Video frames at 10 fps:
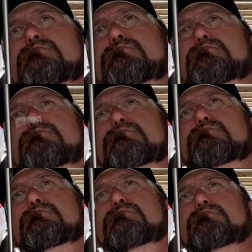
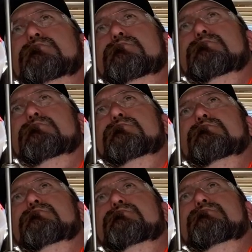
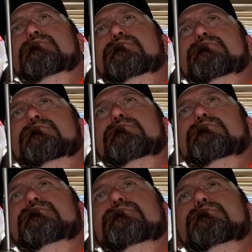
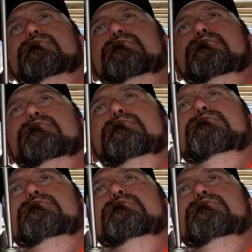No one is speaking in this clip.